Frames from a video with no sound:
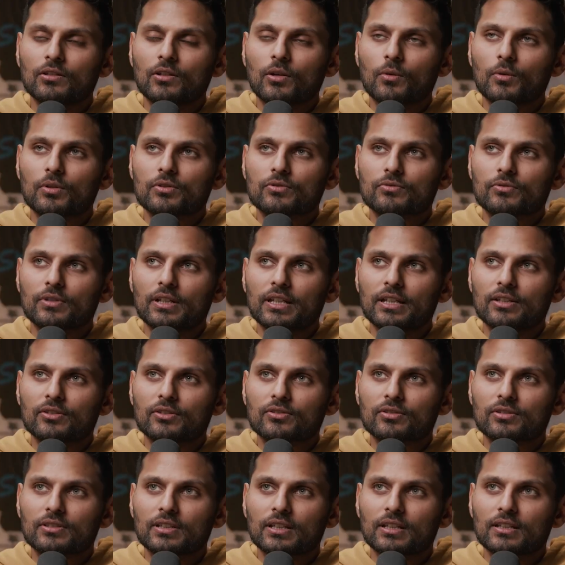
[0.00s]
you know what's really
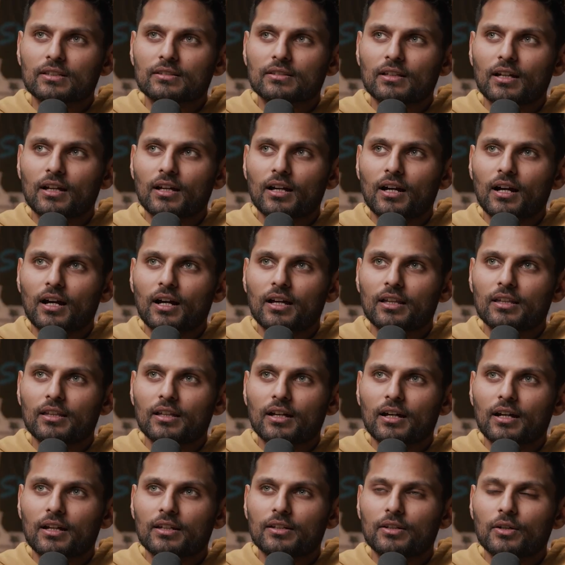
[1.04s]
interesting is that
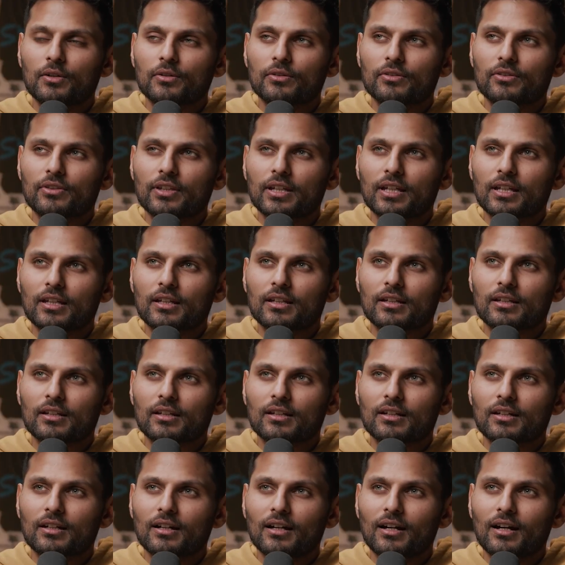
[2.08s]
i i don't
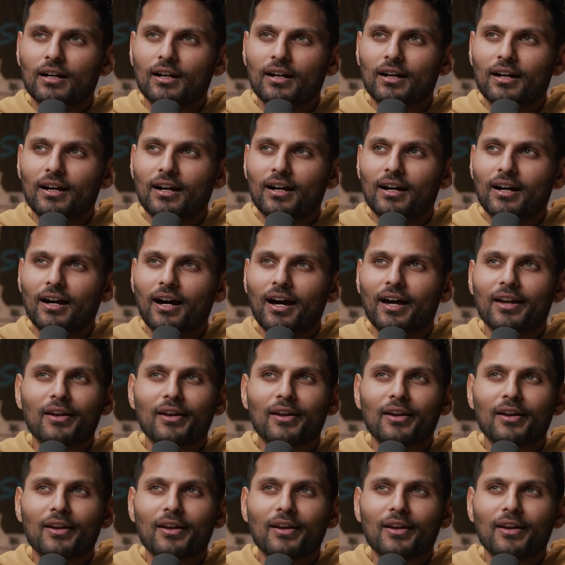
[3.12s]
think uh,